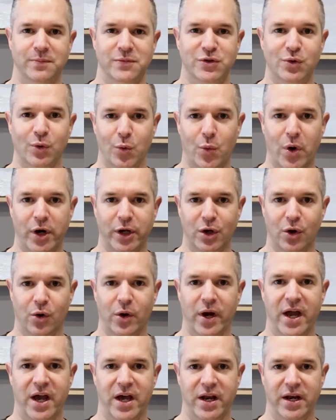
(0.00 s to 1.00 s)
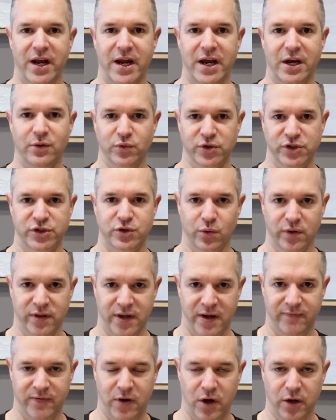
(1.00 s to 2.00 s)
So we want to go ahead and restore
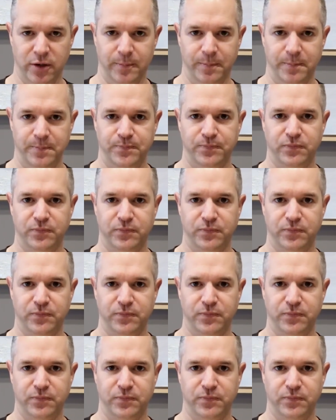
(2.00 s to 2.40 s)
that volume.